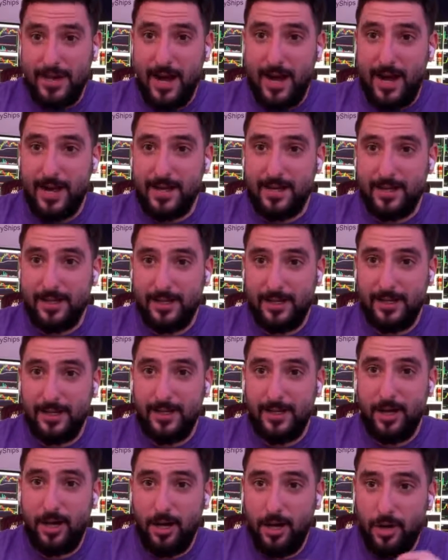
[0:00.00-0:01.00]
and I
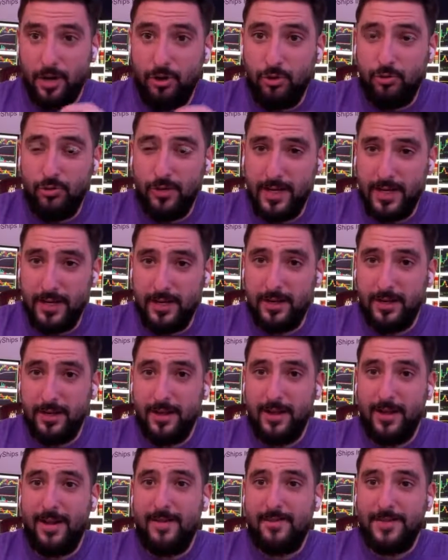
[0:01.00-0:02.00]
agreed
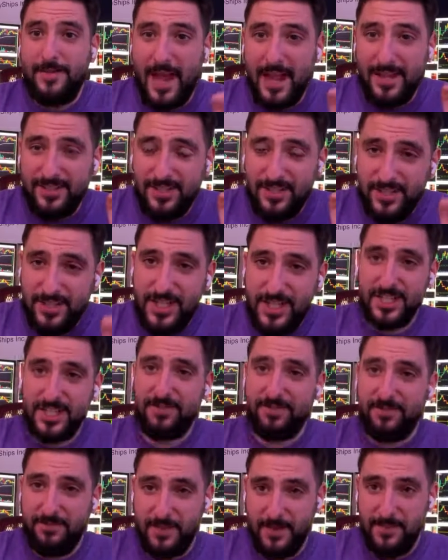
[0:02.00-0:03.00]
that
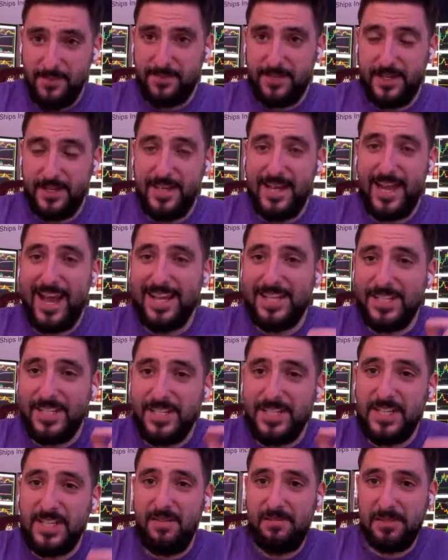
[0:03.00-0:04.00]
650 and
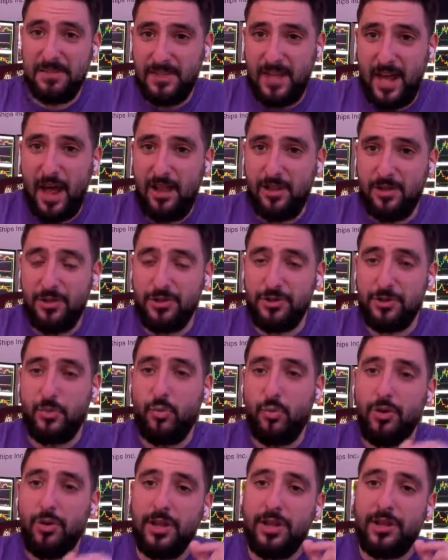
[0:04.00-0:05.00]
$7
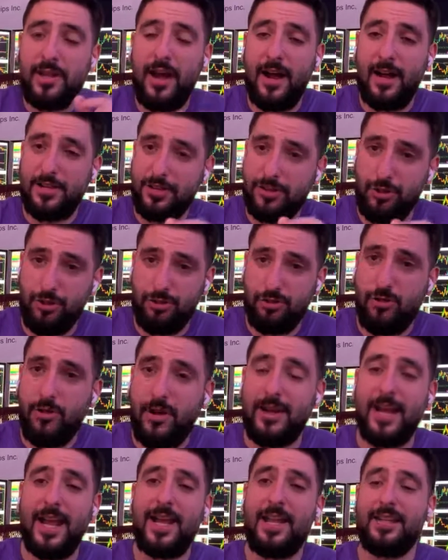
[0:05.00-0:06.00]
were the lines to
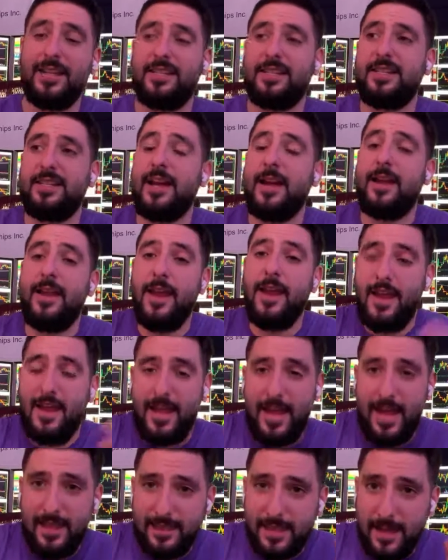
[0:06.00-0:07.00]
short on ANCN.
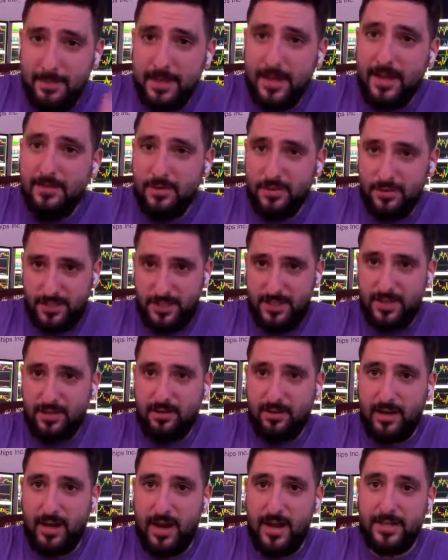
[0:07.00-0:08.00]
And let me give you a
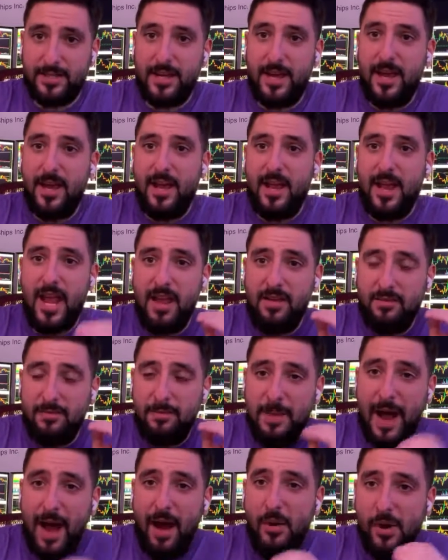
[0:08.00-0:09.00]
secret, guys. If
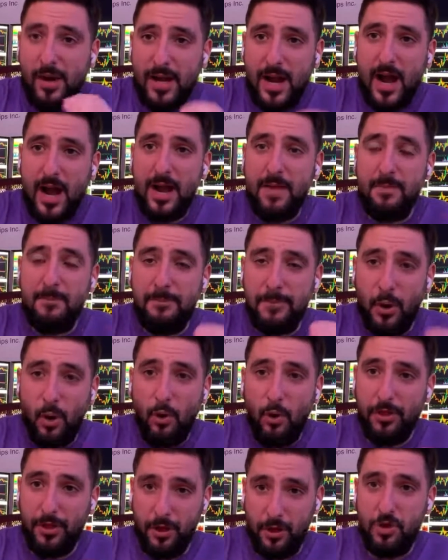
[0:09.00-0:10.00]
Bao and I
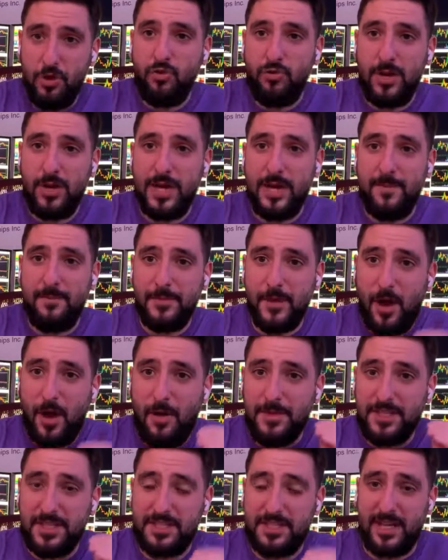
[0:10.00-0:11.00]
both agree
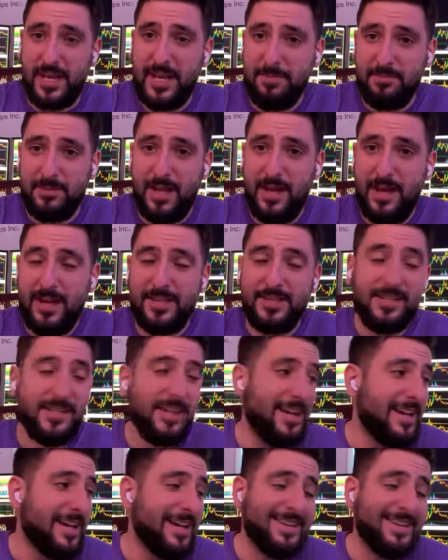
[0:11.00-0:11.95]
on the same lines,